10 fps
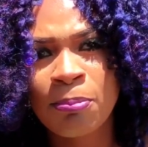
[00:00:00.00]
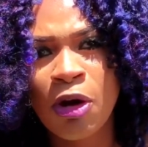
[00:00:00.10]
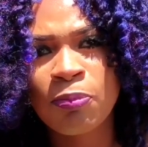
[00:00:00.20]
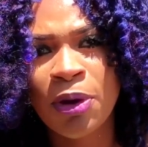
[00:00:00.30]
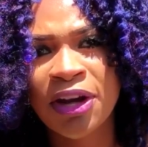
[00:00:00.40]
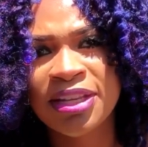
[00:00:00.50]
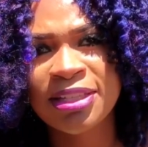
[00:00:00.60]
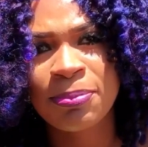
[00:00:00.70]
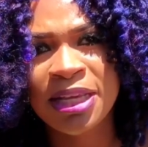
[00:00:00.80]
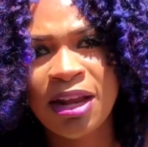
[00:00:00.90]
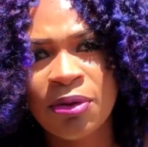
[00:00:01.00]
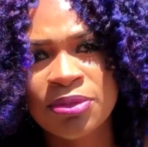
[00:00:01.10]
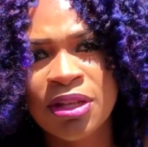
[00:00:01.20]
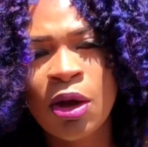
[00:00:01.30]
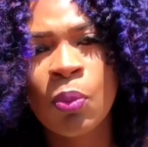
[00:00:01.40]
Both parties will be
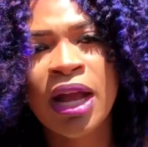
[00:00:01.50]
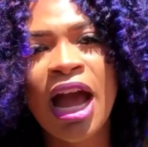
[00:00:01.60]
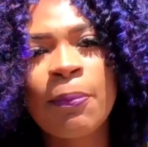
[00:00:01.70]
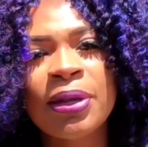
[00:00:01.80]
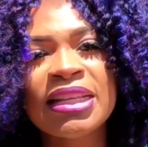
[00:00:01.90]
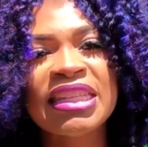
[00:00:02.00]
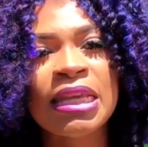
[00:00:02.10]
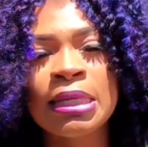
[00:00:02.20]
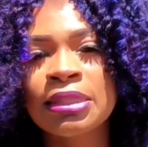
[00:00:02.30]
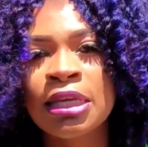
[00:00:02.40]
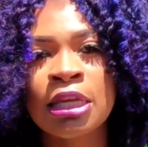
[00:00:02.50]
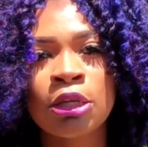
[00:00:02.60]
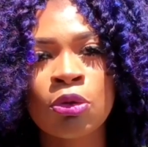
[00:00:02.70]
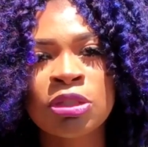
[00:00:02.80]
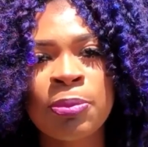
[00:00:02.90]
cursed. When God placed anything in
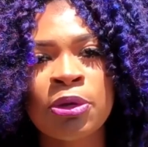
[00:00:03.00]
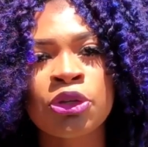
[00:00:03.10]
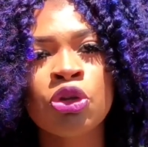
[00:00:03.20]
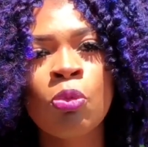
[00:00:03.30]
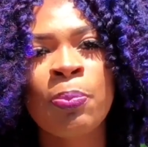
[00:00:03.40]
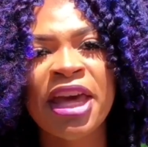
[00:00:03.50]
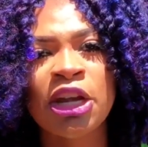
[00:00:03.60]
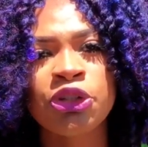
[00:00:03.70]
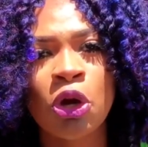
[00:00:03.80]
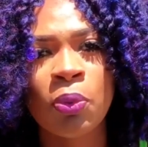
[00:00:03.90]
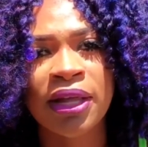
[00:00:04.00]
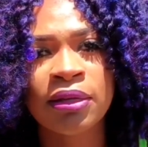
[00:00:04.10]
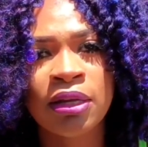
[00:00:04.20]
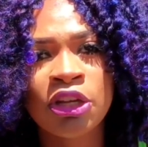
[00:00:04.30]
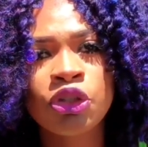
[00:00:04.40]
your spirit, you better do it.
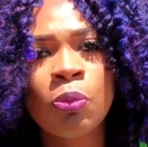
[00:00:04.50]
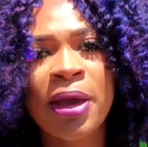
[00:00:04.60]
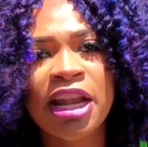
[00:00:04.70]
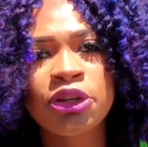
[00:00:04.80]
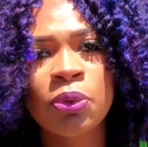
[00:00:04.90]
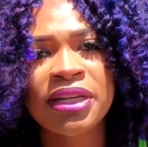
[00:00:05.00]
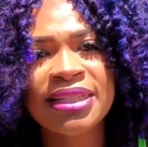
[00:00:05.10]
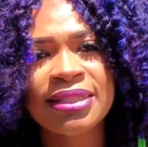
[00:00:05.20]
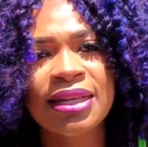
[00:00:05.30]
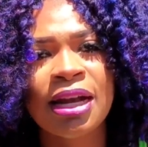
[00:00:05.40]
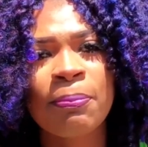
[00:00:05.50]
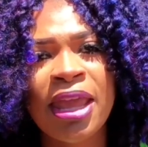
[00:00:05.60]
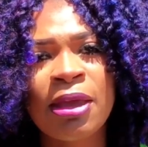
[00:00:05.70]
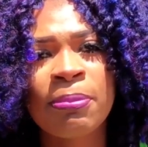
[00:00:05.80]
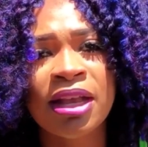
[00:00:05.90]
You better do it. This is a
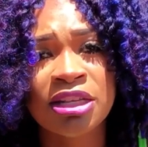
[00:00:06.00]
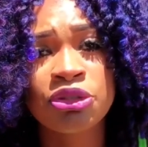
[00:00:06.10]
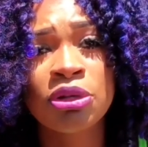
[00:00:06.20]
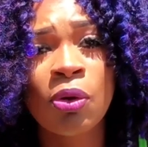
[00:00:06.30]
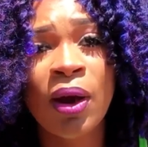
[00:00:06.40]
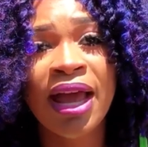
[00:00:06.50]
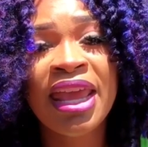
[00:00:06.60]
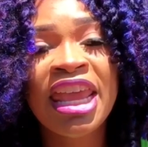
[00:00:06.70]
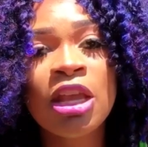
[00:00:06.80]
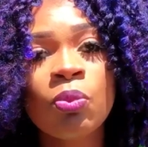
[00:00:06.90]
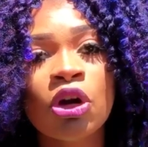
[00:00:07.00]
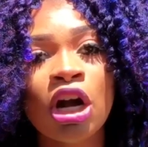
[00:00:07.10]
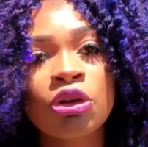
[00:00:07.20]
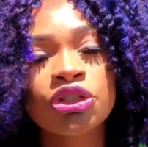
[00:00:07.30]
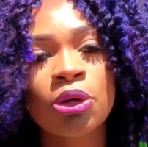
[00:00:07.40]
commandment, because you know why? He will
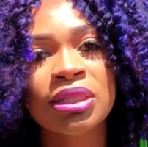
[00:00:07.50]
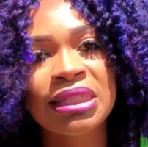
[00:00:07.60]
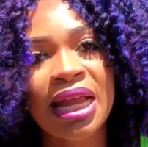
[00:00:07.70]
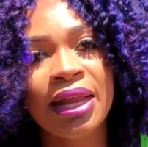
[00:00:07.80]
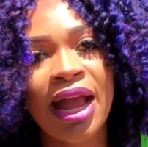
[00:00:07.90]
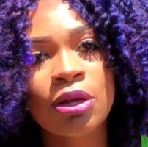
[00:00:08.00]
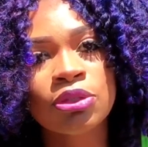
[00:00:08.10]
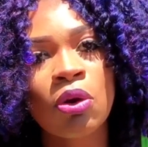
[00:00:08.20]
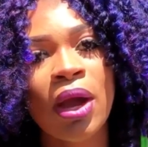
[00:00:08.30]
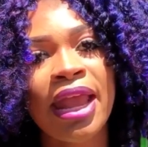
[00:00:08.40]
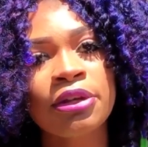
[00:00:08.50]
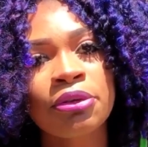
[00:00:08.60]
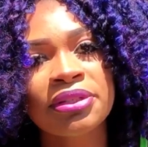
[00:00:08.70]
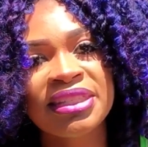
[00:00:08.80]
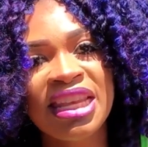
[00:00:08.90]
curse your entire household and
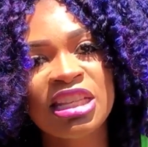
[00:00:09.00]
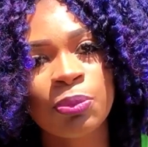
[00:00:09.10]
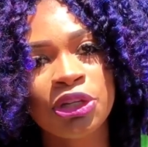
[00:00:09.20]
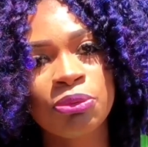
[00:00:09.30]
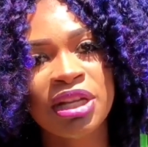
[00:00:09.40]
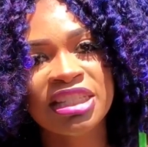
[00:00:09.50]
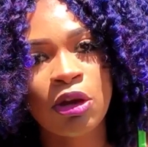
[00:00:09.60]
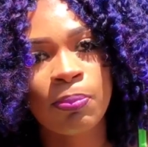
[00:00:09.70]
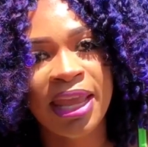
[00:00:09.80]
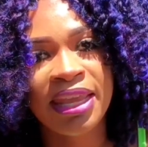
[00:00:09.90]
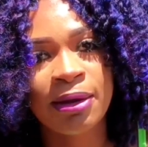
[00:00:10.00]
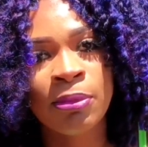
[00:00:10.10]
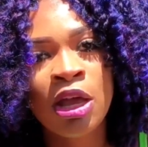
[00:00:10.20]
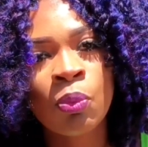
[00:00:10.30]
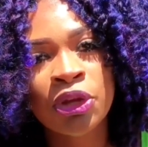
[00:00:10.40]
your seeds when you disobey him.
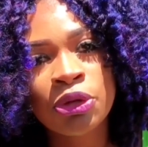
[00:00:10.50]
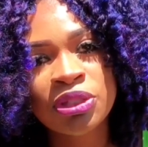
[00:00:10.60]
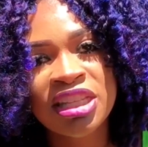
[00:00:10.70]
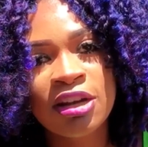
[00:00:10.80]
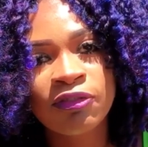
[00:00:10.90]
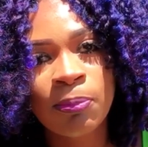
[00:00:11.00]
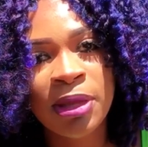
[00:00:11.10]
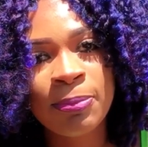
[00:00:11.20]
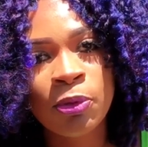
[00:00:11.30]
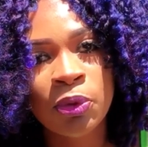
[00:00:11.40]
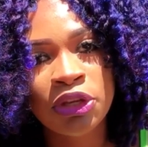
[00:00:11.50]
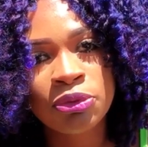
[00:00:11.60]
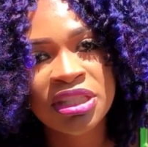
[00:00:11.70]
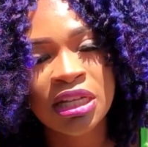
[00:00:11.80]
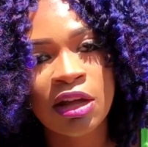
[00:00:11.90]
When you steal from people, when you
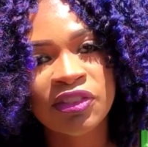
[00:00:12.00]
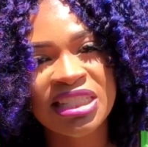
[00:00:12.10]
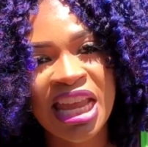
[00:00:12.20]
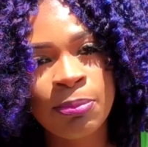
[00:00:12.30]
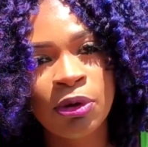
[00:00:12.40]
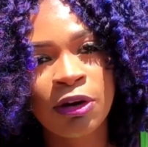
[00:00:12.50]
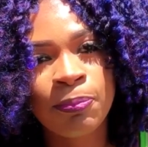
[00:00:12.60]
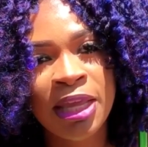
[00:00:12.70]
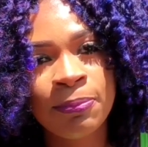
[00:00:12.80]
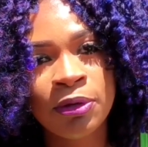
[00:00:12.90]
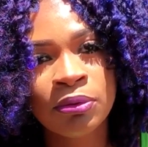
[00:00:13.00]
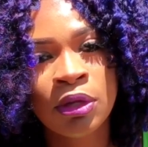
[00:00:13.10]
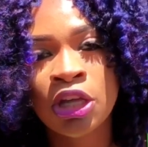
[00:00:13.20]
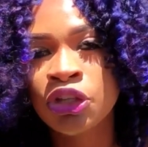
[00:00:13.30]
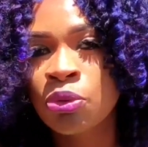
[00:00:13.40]
steal off the table of people,
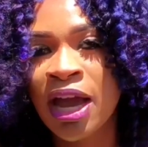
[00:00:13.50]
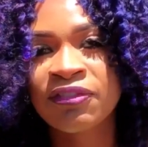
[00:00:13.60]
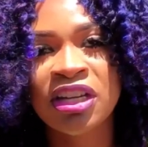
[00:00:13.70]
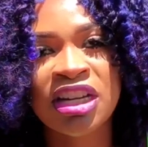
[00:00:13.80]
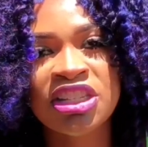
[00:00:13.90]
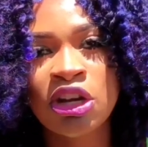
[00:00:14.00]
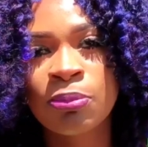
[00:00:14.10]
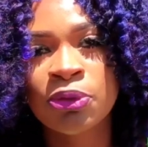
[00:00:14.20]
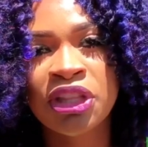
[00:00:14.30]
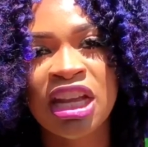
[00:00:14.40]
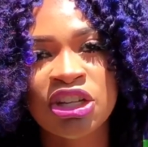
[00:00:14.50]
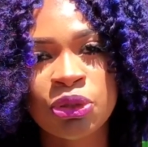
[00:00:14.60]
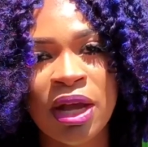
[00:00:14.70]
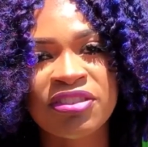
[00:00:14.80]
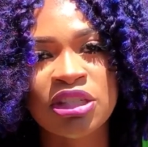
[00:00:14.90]
you have done a terrible thing, because
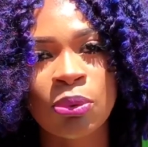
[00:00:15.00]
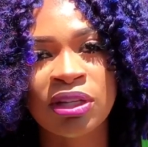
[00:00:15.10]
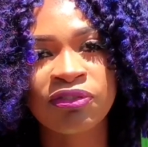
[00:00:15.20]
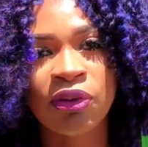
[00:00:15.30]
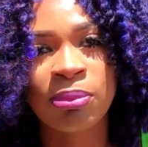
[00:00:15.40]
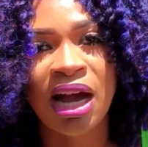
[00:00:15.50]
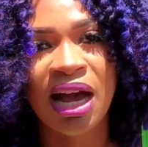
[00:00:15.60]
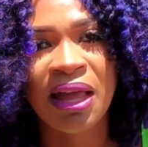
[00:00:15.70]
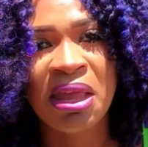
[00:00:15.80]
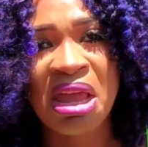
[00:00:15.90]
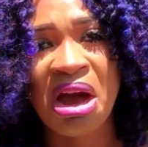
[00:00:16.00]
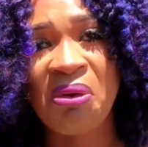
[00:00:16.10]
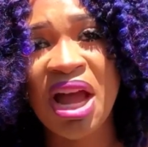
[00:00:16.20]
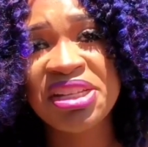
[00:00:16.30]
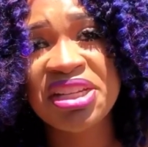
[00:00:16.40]
you have stolen from God. Oh,
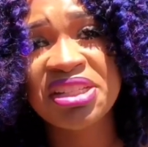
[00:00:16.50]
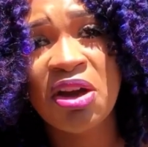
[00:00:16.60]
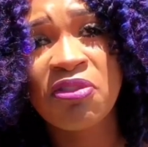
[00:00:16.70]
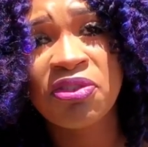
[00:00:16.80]
I just stole